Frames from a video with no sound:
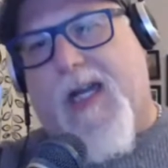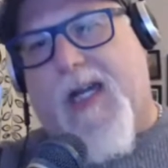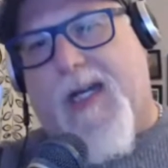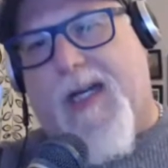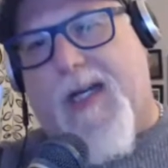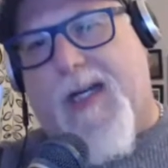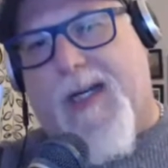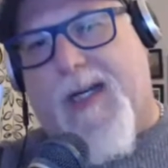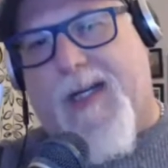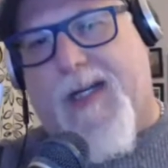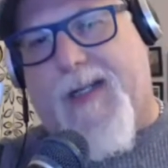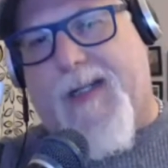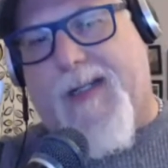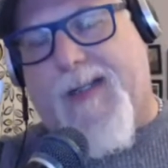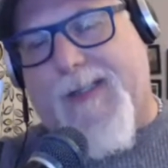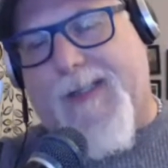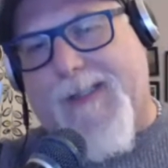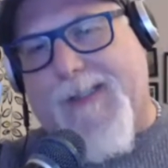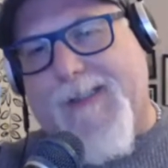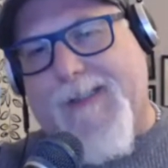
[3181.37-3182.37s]

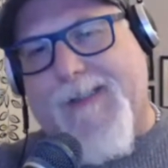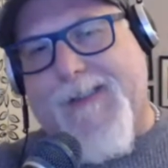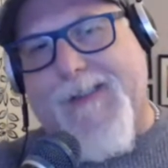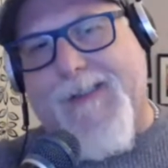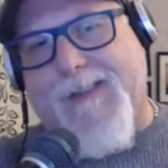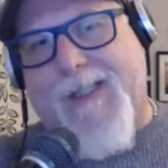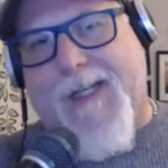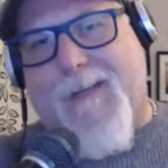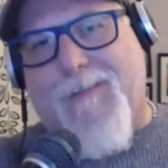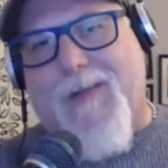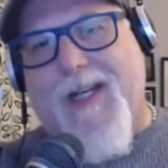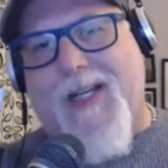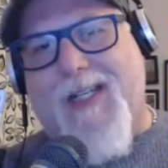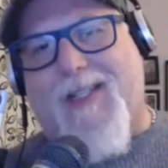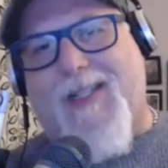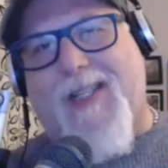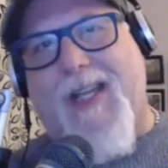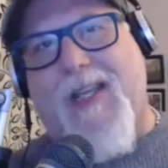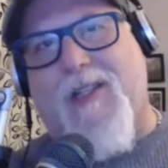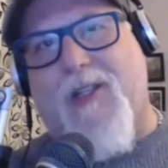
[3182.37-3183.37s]
I'm going
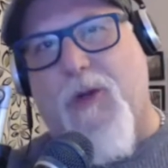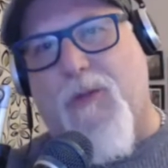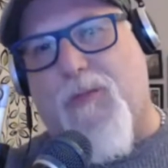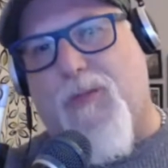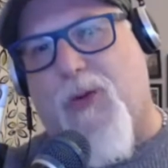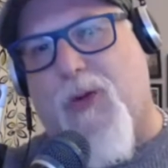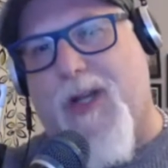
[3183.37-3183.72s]
to say 2